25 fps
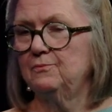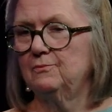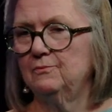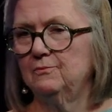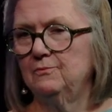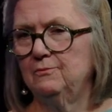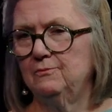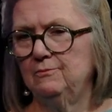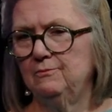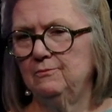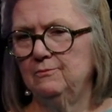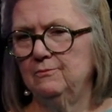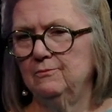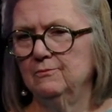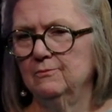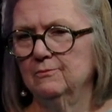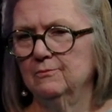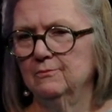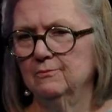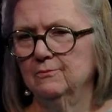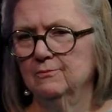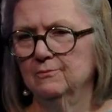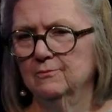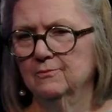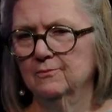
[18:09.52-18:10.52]

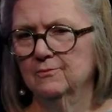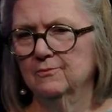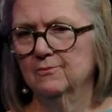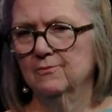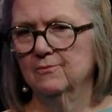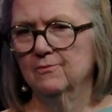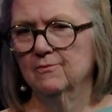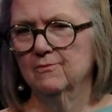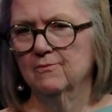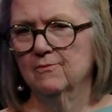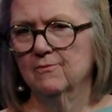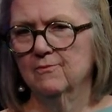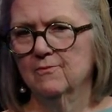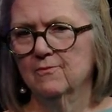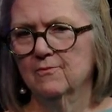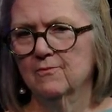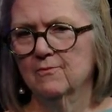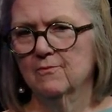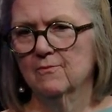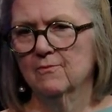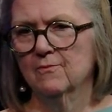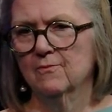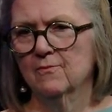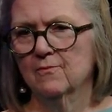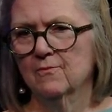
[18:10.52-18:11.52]

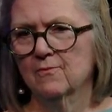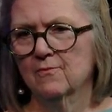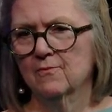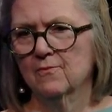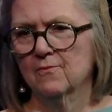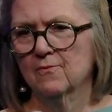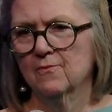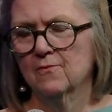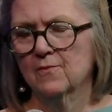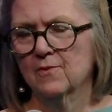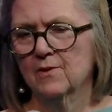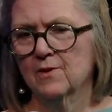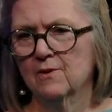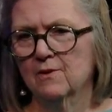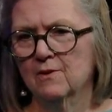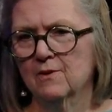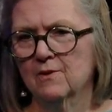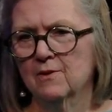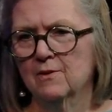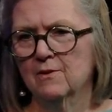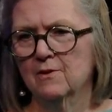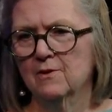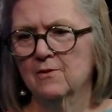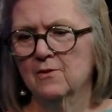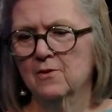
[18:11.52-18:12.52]

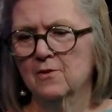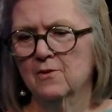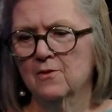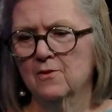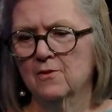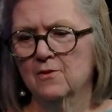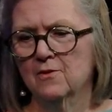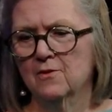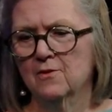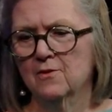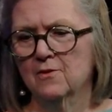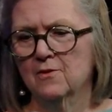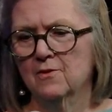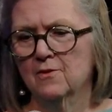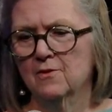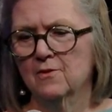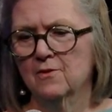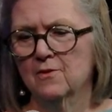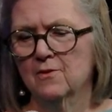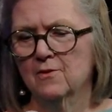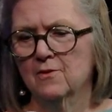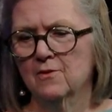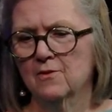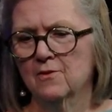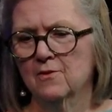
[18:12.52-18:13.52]

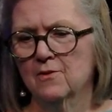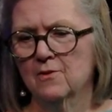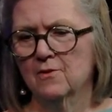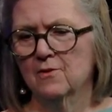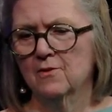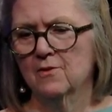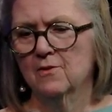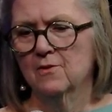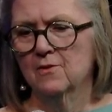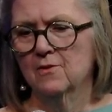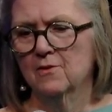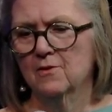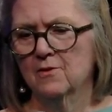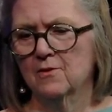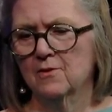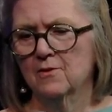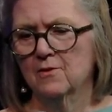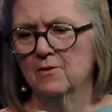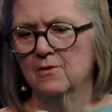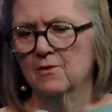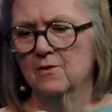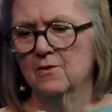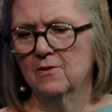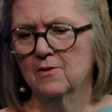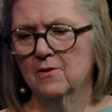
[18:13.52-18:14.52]

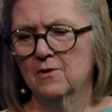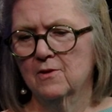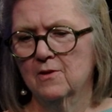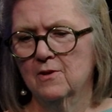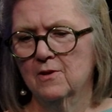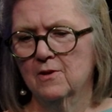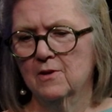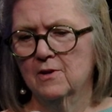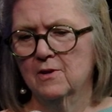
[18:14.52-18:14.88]
Nobody speaks.